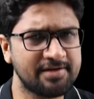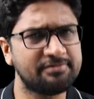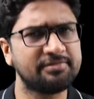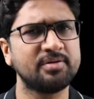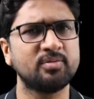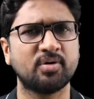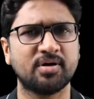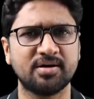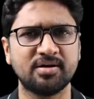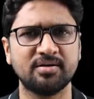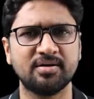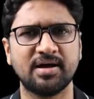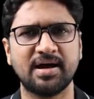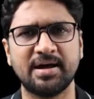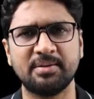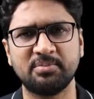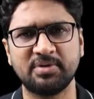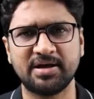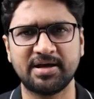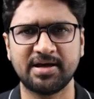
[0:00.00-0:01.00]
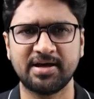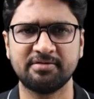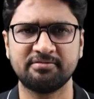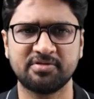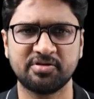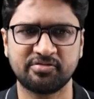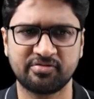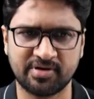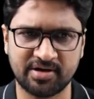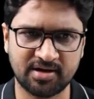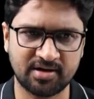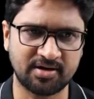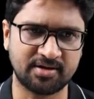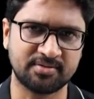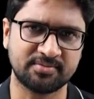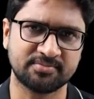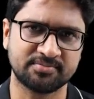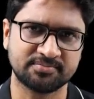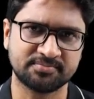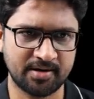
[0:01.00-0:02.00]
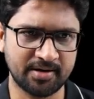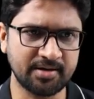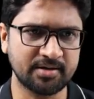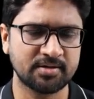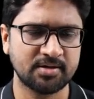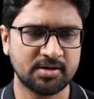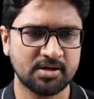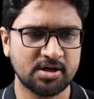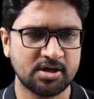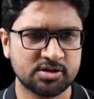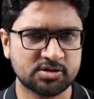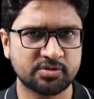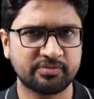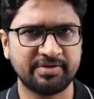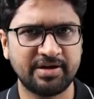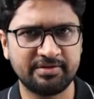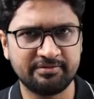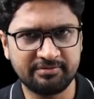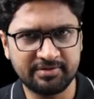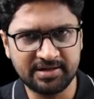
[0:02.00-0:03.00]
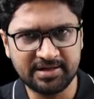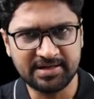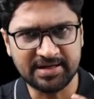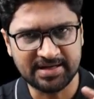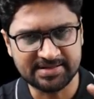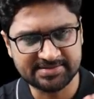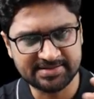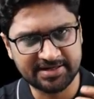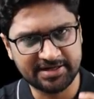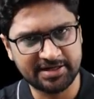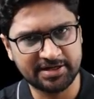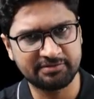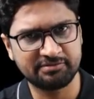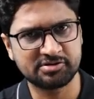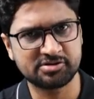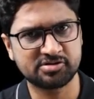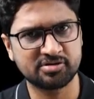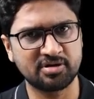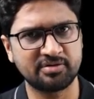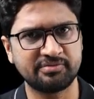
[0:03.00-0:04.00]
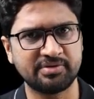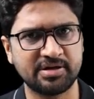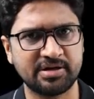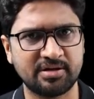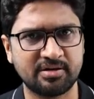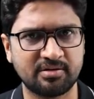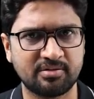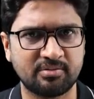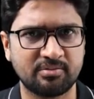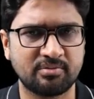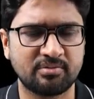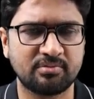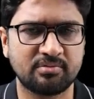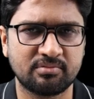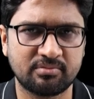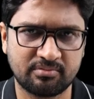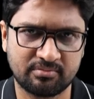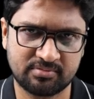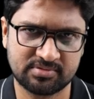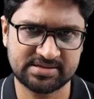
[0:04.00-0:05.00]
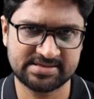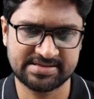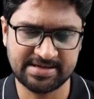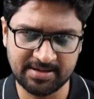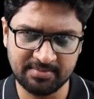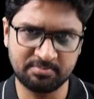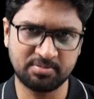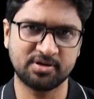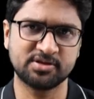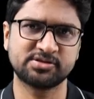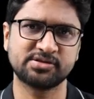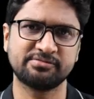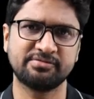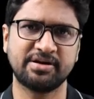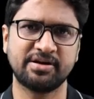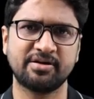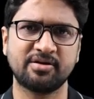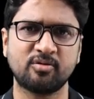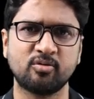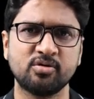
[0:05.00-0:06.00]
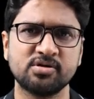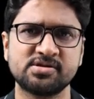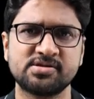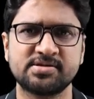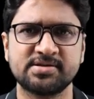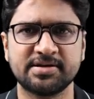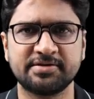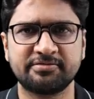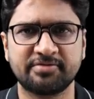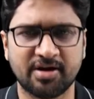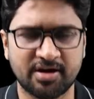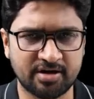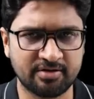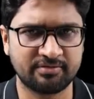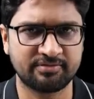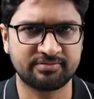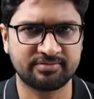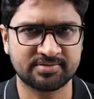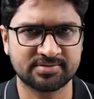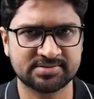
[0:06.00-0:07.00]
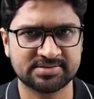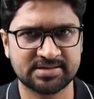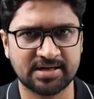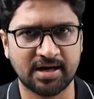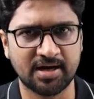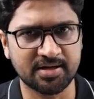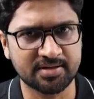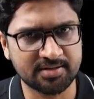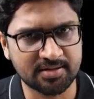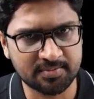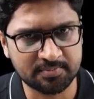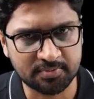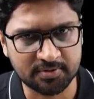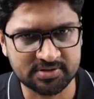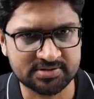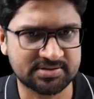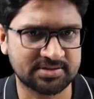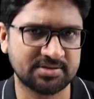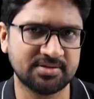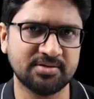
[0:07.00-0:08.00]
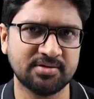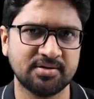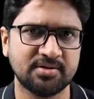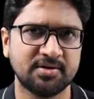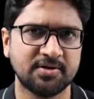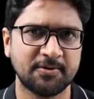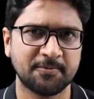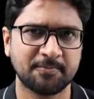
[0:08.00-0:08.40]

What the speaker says: everyone, I behave differently, correct? So when we as an individual, the same person when it goes in front of other person,